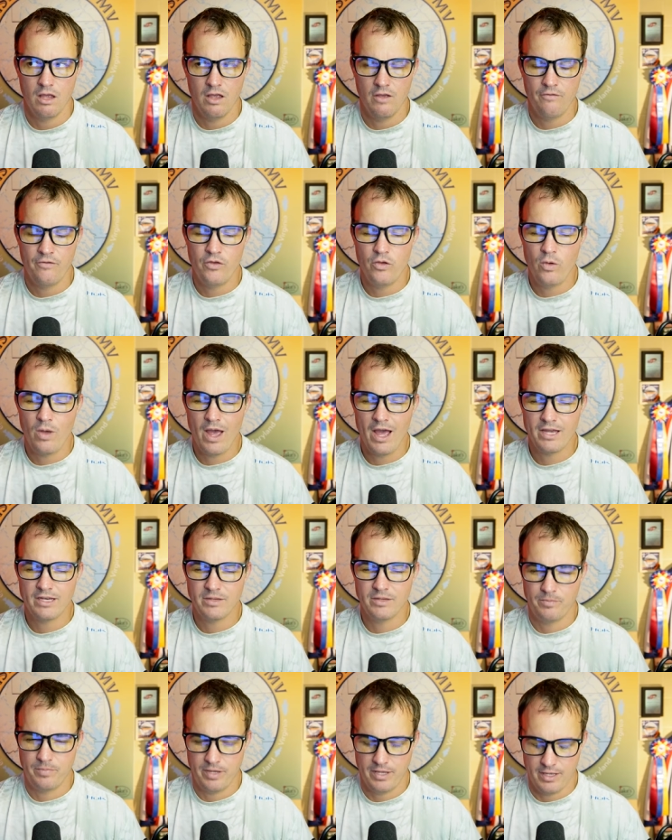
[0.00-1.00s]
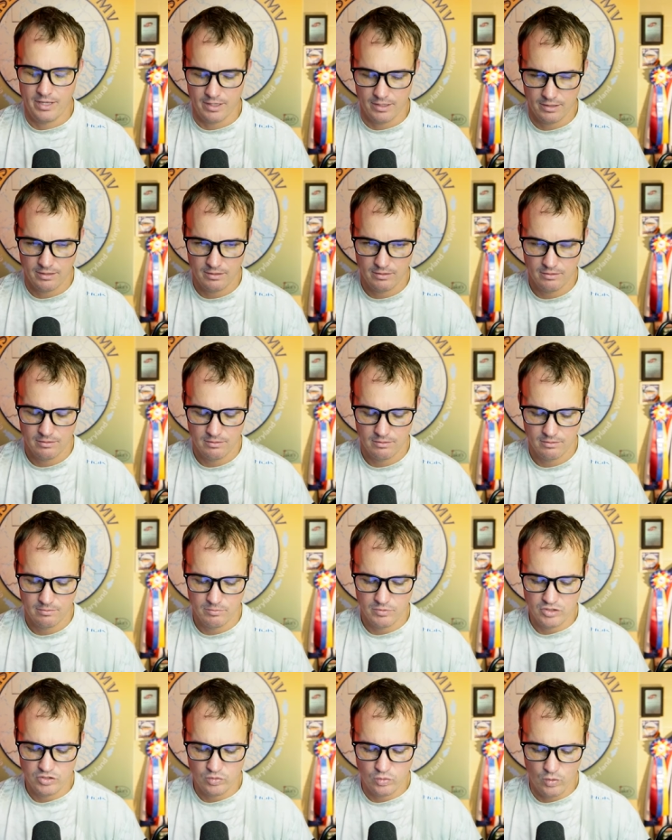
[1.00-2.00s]
If you had to pick
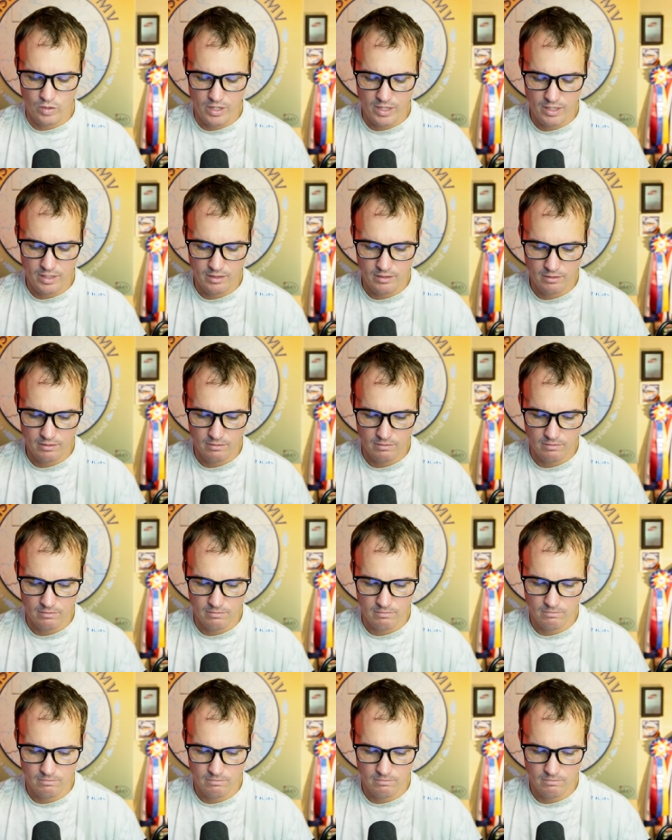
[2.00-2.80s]
between